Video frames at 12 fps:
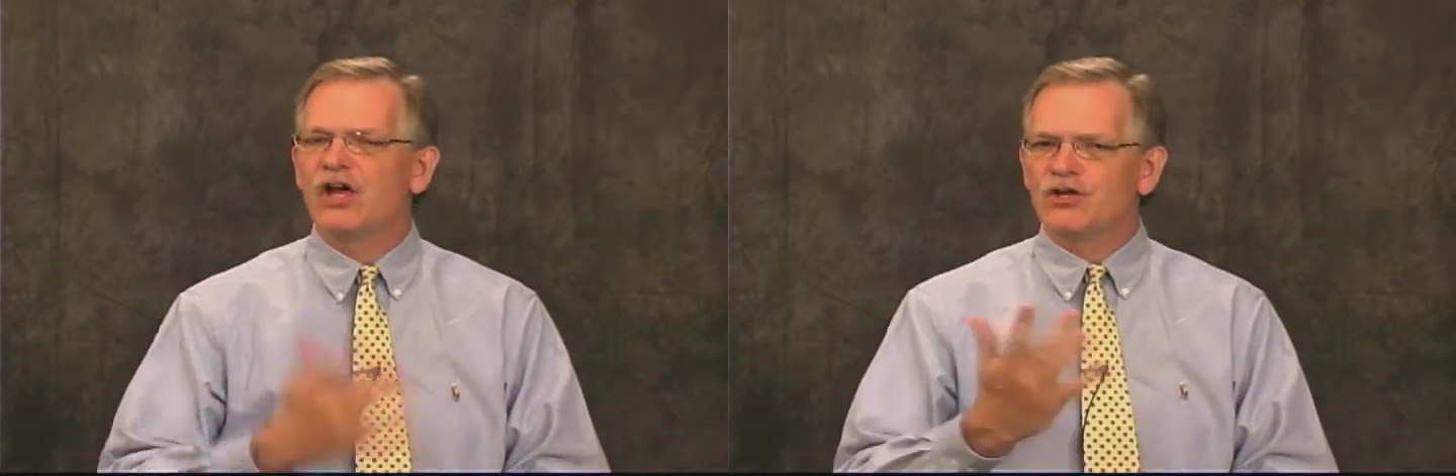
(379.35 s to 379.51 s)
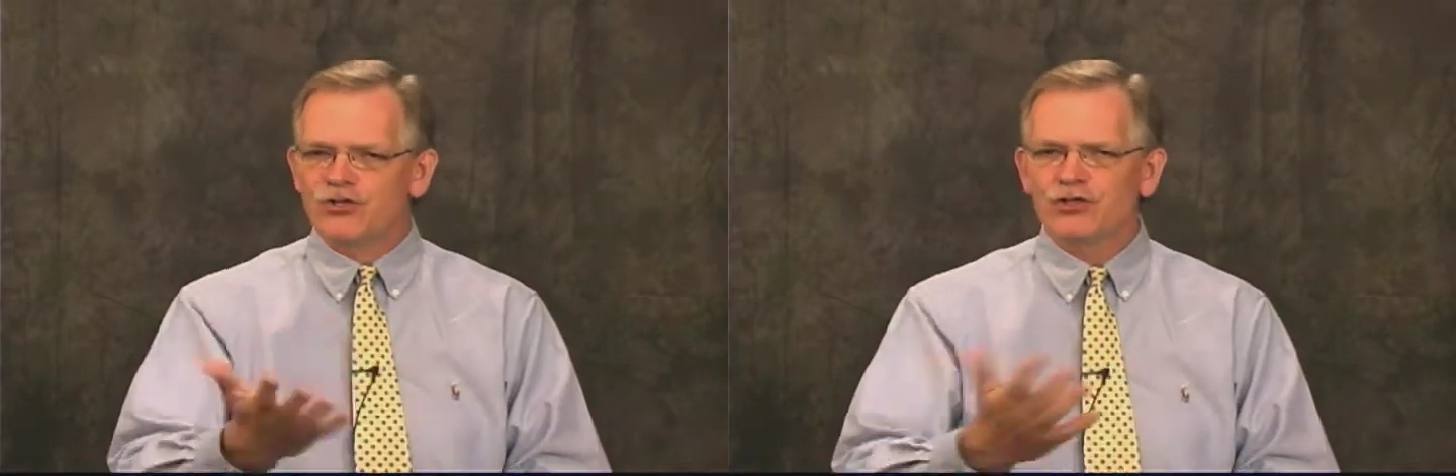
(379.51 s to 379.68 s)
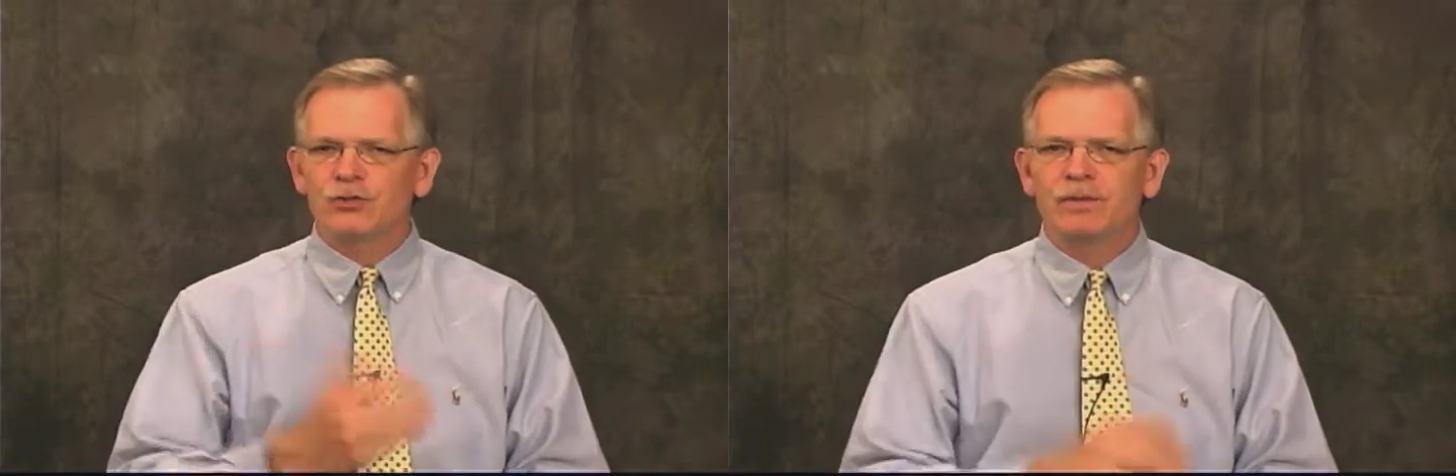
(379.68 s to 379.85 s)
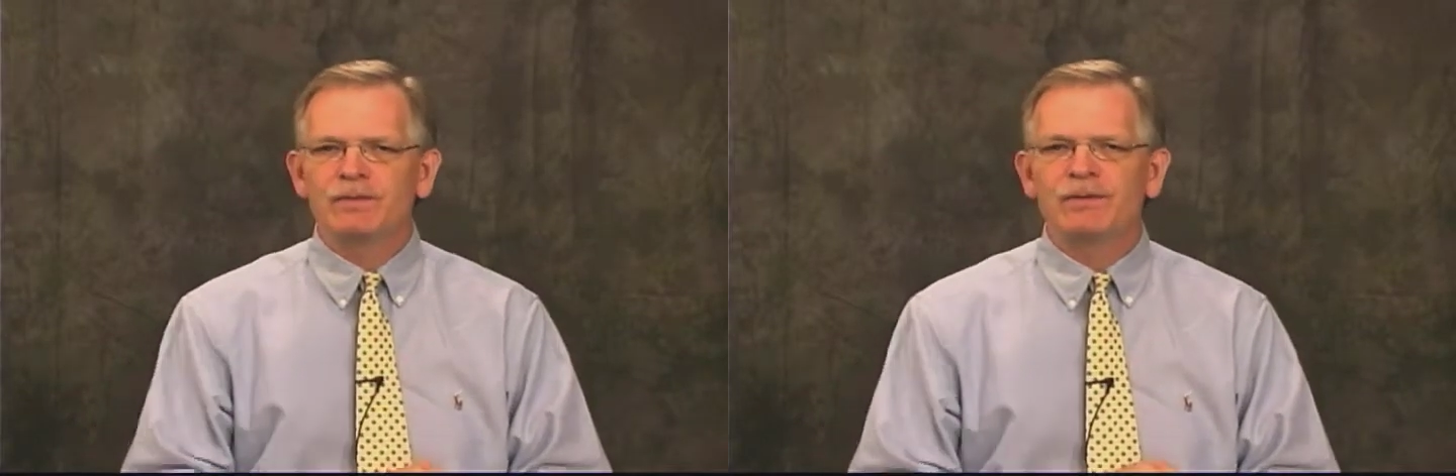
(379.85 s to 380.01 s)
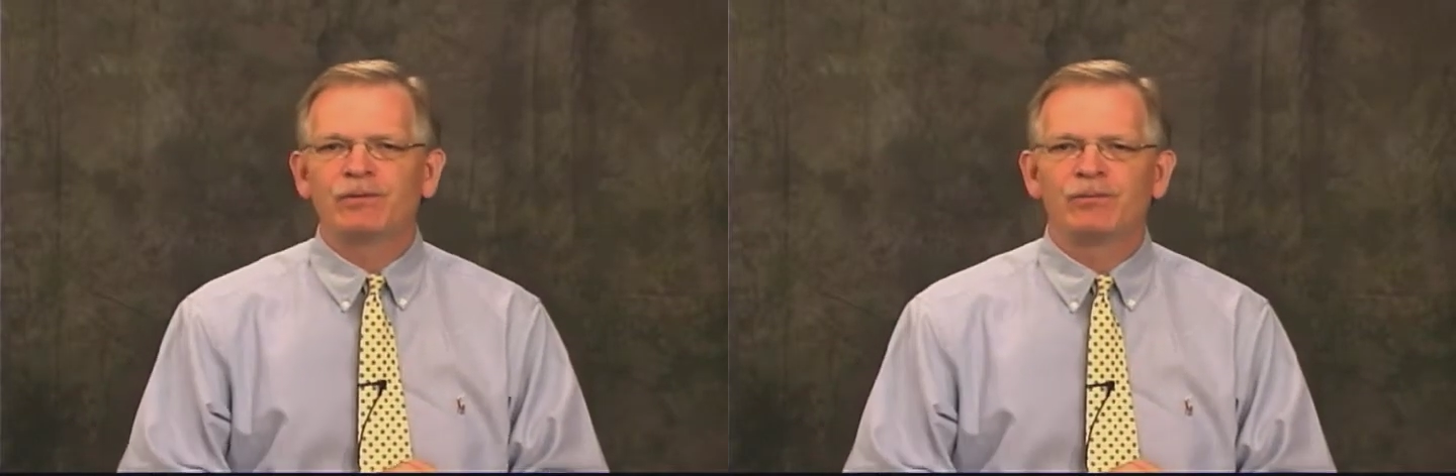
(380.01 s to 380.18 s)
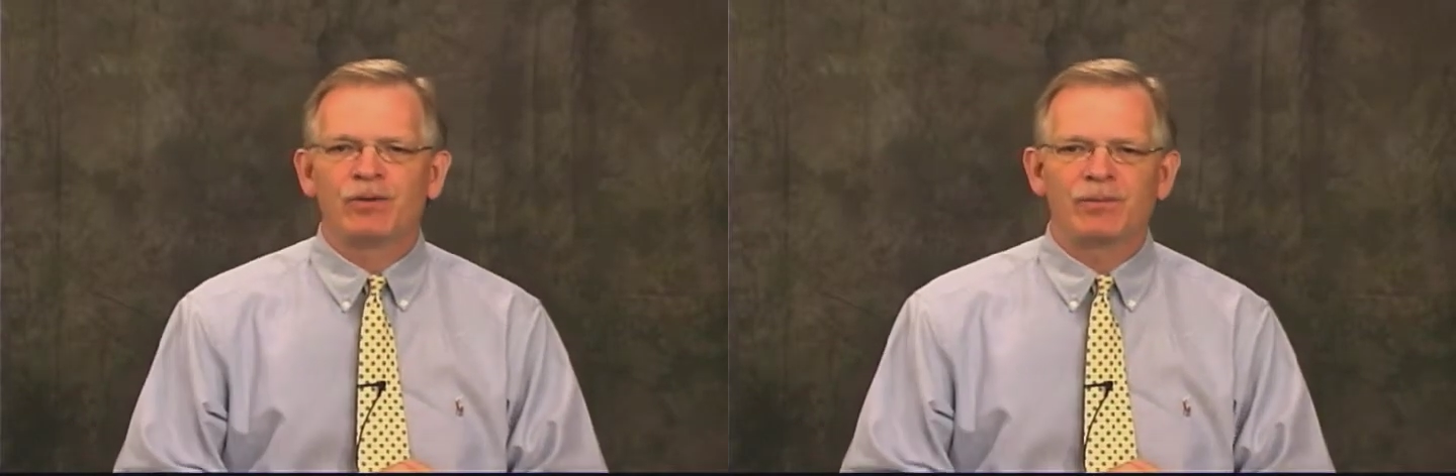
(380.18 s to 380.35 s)
Should we
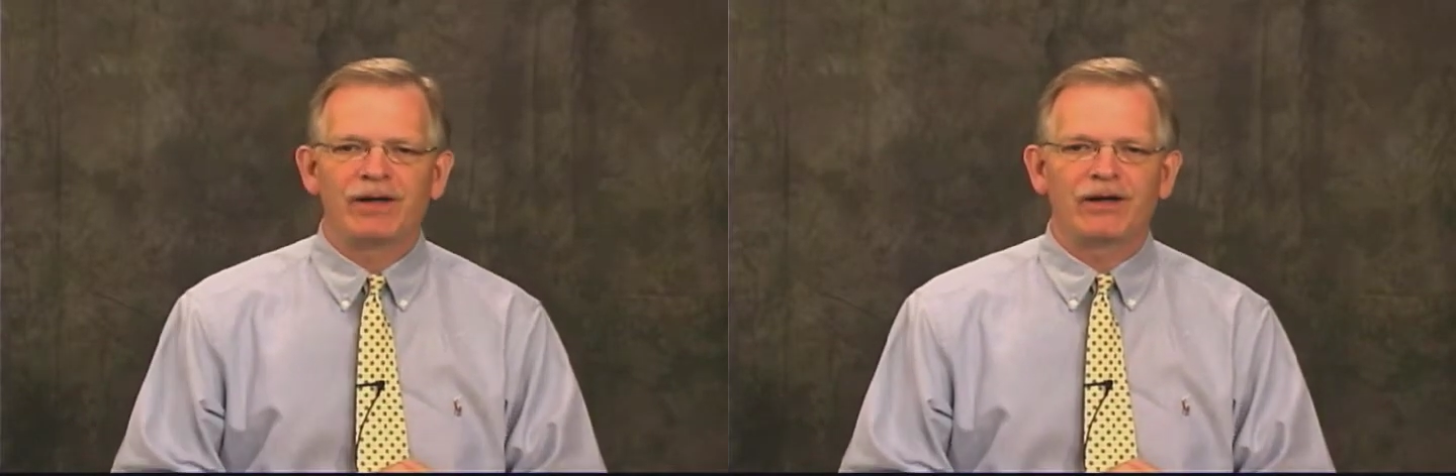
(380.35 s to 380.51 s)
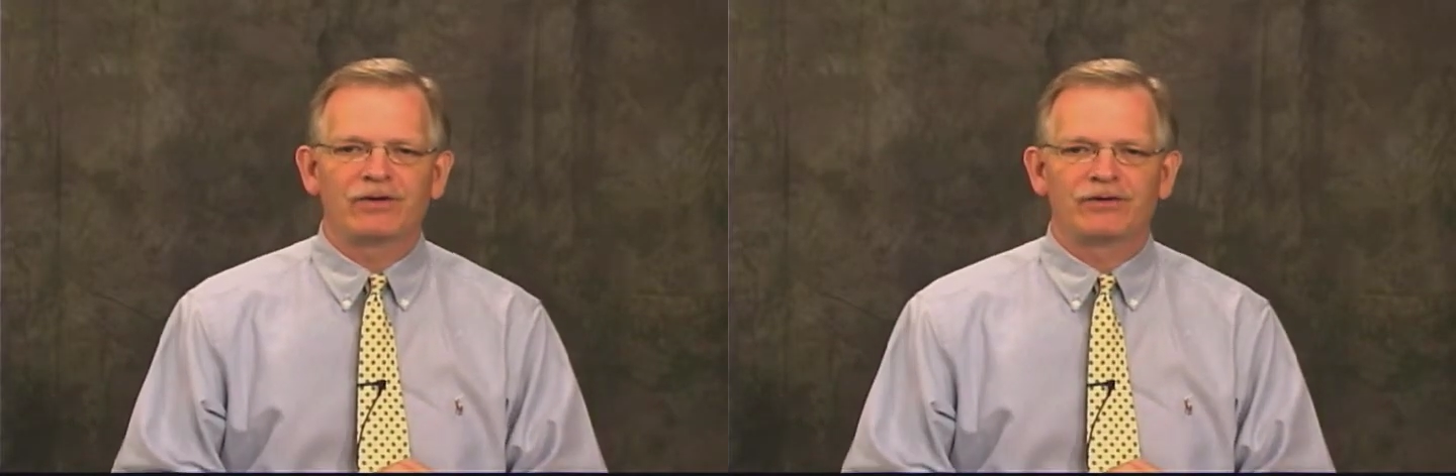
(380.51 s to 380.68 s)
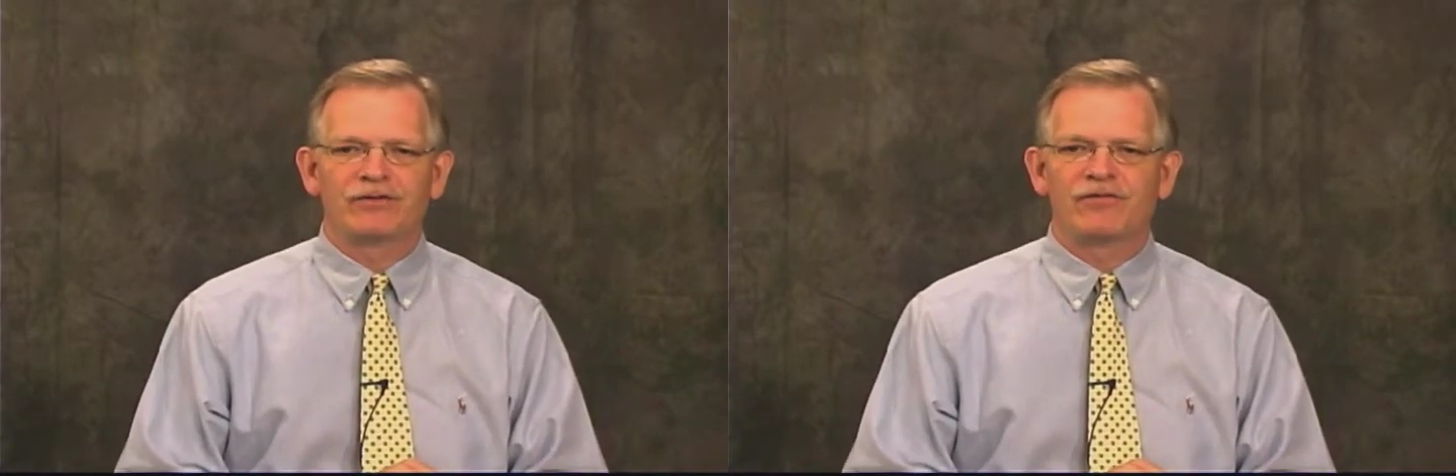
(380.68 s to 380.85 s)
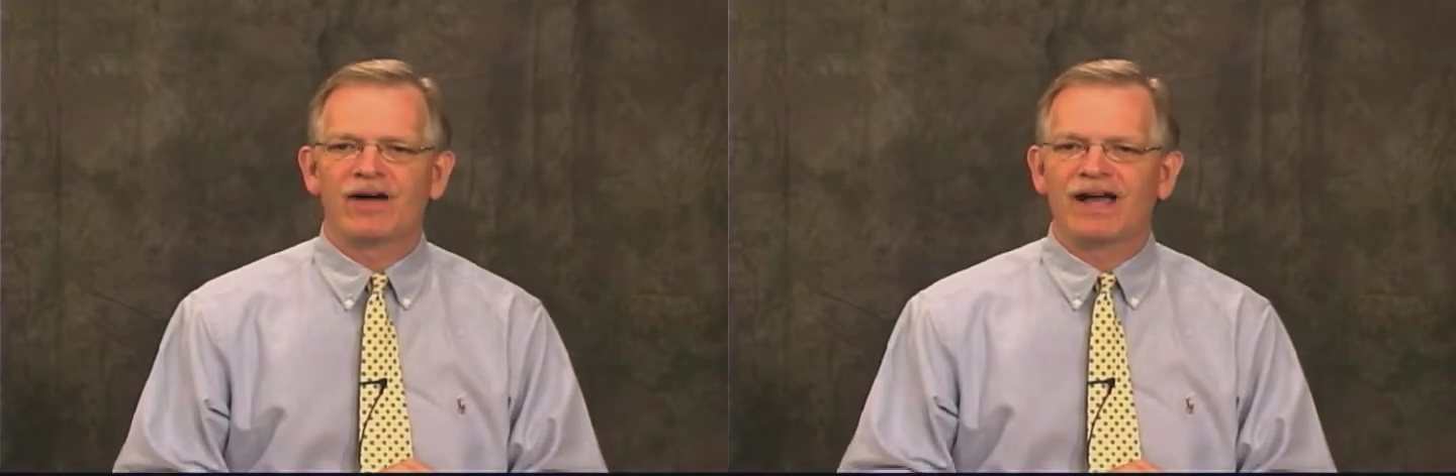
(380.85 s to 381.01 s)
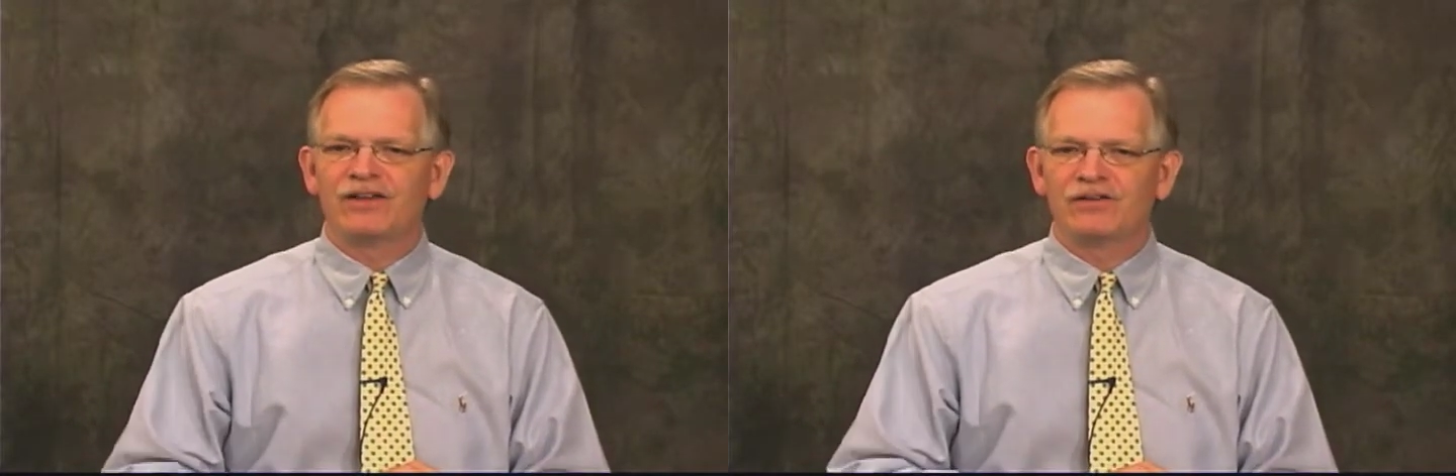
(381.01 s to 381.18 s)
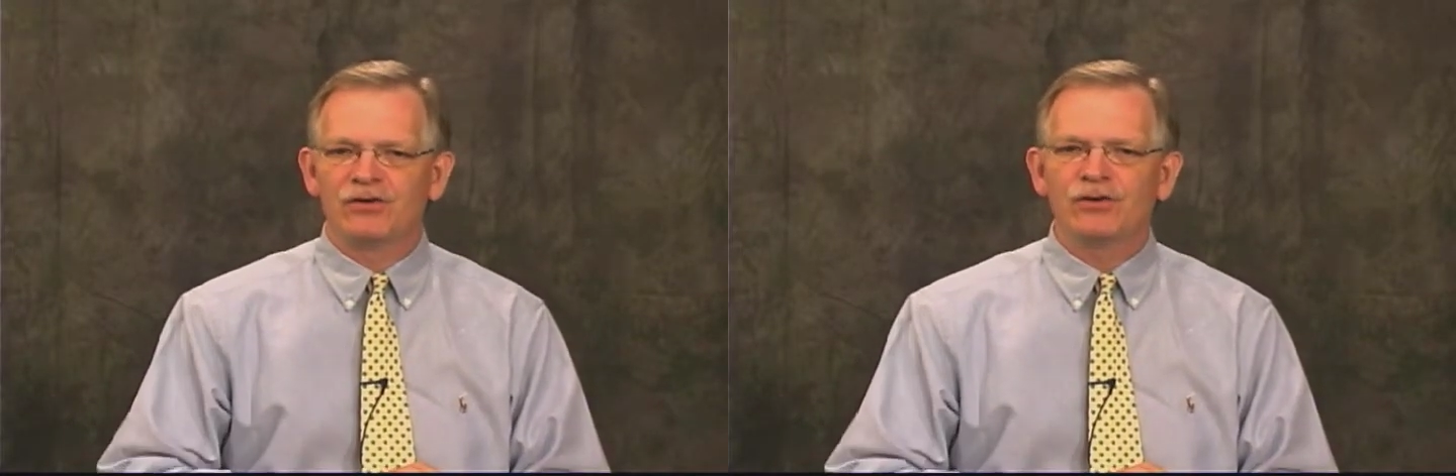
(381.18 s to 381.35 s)
be prepared to
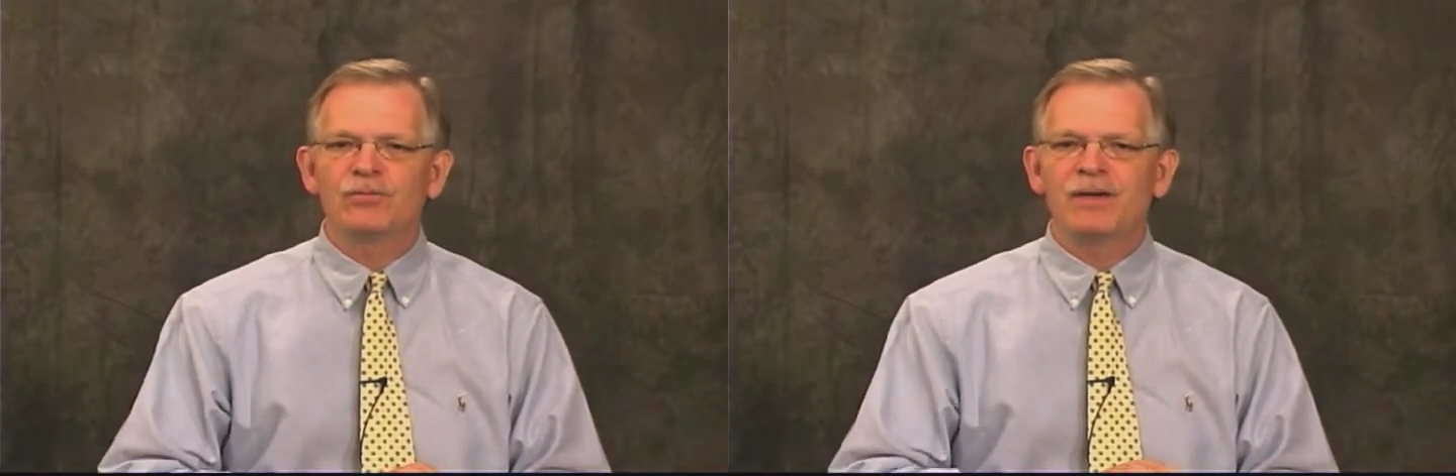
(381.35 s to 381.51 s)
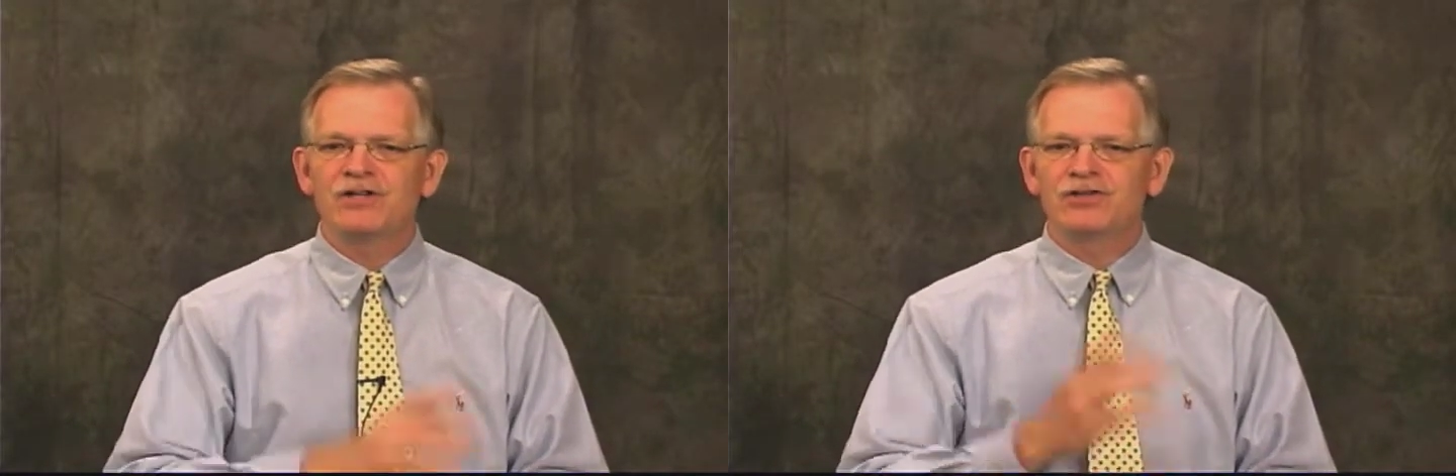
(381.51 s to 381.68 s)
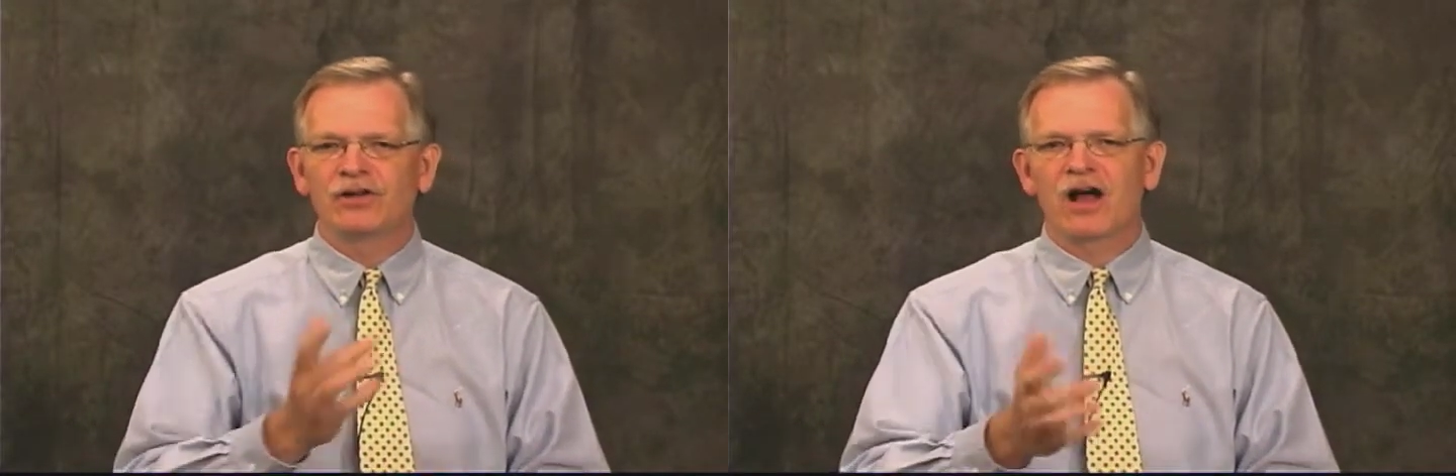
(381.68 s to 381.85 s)
fight two major